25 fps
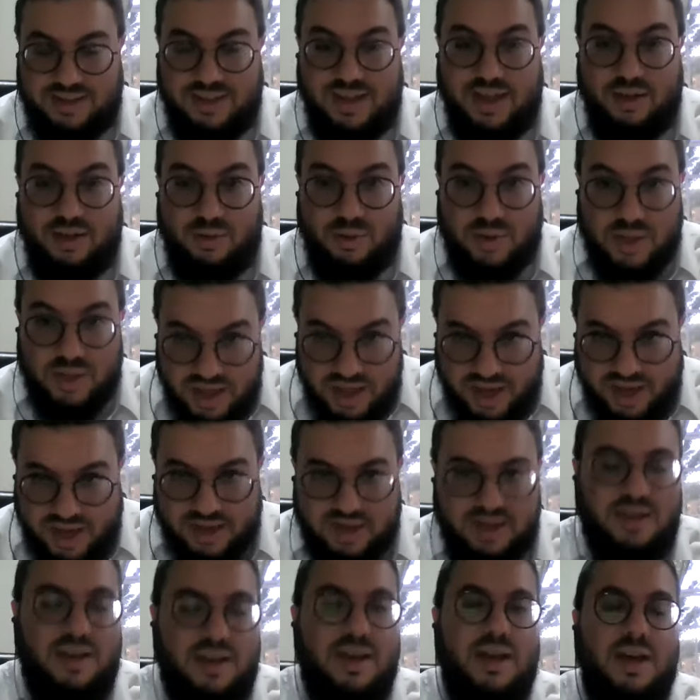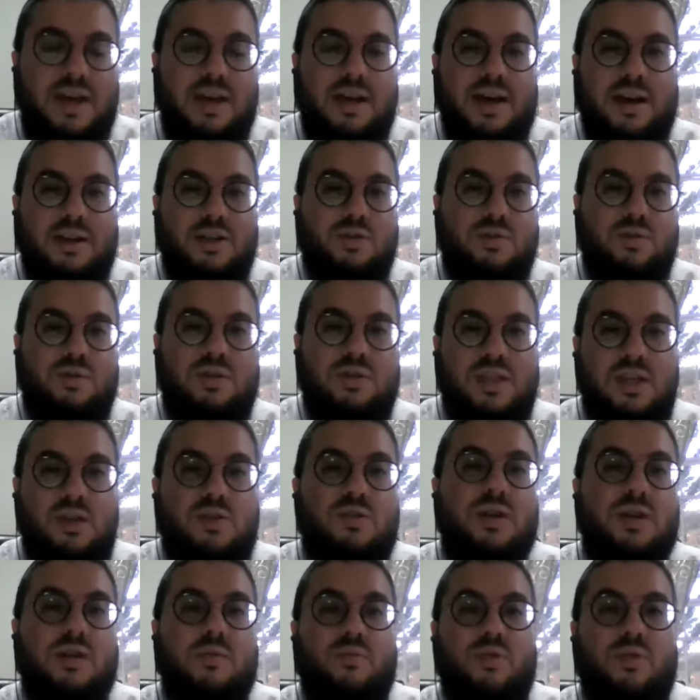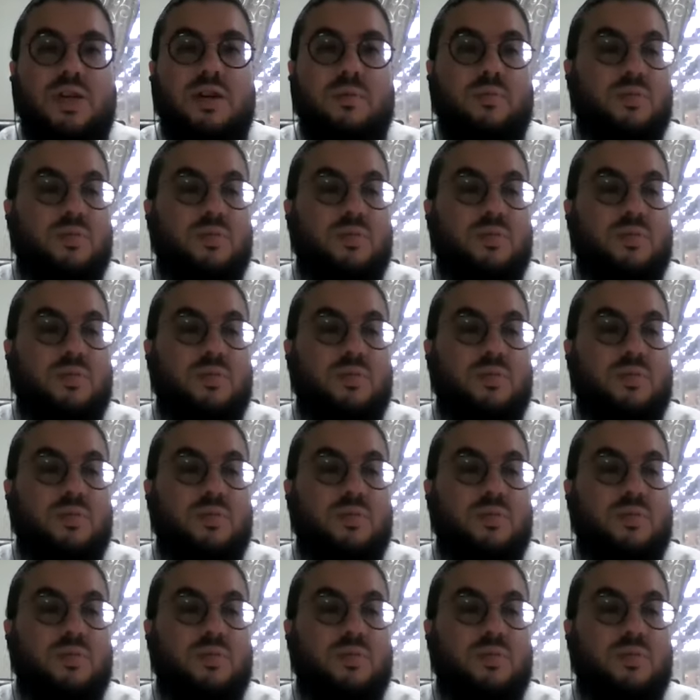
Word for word: Not only that, actual tikkun abrit,